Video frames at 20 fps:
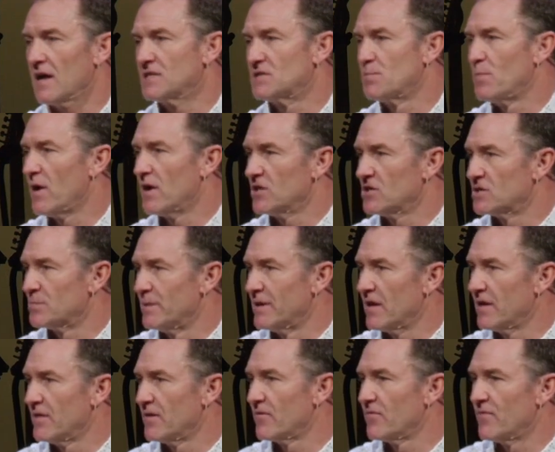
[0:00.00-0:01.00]
God's
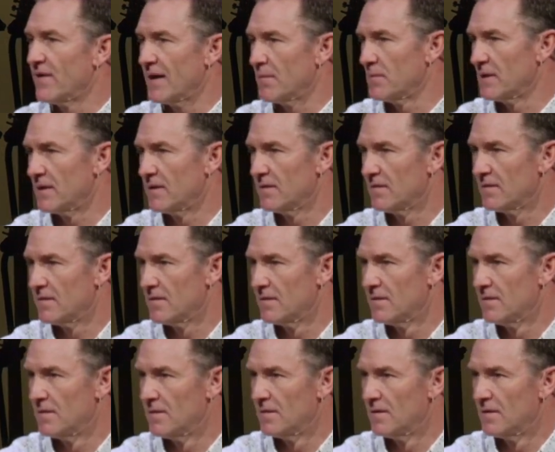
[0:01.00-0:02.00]
punishment on their family.
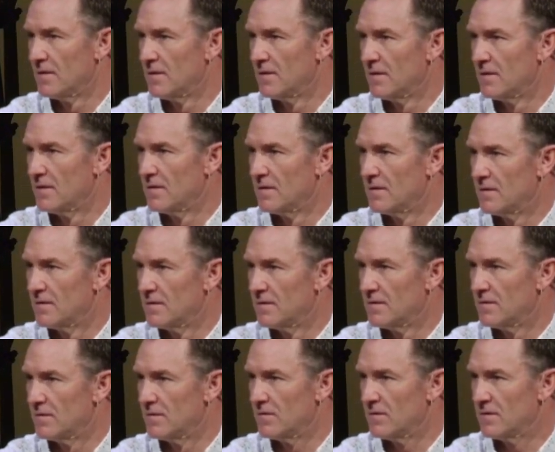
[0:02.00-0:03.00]

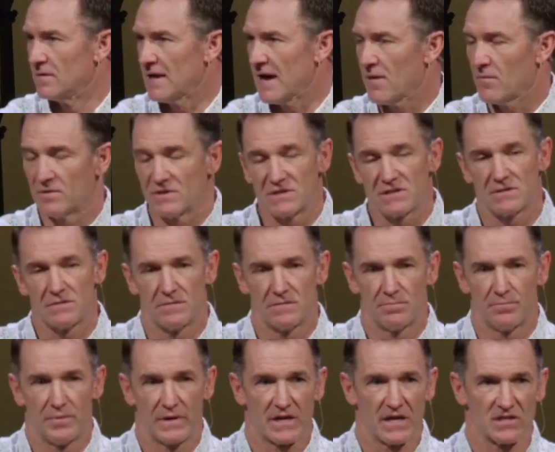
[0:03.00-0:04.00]
That was
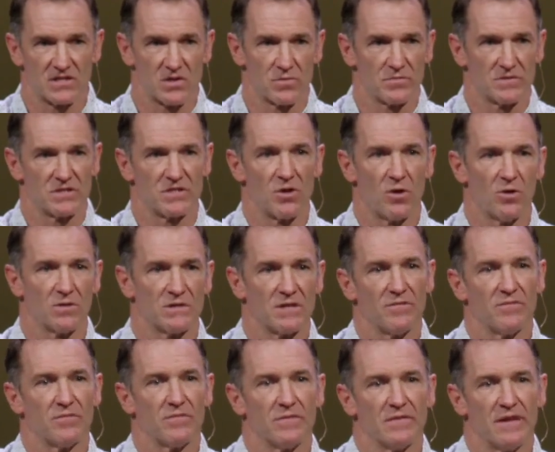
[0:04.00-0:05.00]
because of the result
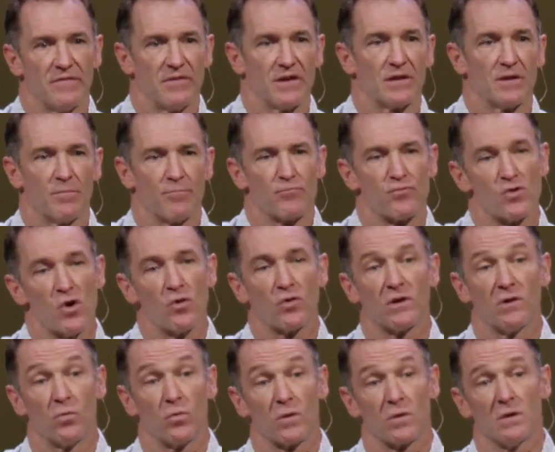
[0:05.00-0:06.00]
of living in a
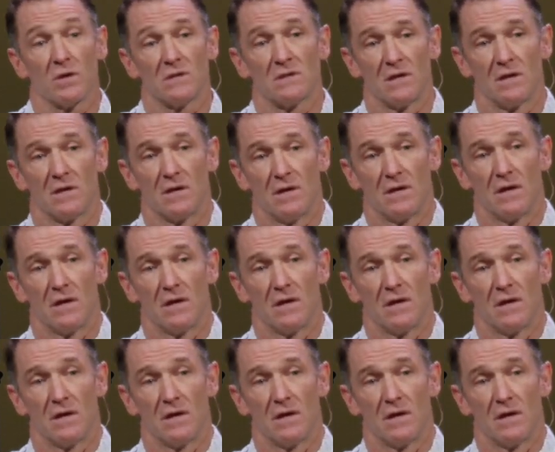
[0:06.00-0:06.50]
broken world